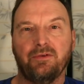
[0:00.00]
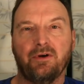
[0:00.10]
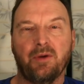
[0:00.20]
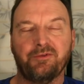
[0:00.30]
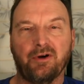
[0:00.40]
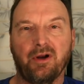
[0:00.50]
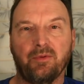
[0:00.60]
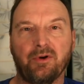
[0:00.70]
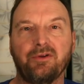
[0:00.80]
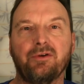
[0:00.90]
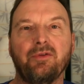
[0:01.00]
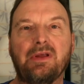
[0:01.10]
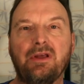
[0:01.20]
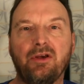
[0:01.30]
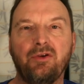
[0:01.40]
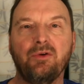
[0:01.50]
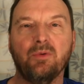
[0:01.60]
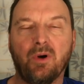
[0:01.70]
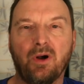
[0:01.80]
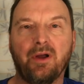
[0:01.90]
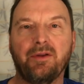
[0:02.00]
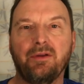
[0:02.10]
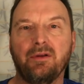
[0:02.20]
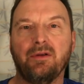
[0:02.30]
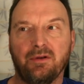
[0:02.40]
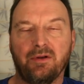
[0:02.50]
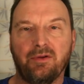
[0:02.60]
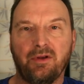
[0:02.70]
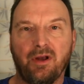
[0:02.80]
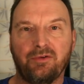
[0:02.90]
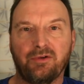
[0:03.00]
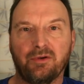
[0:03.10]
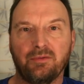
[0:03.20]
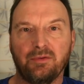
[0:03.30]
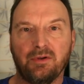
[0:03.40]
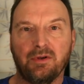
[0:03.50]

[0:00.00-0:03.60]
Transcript: or I'm sorry, we're going to turn the EQ on in the Yaesu.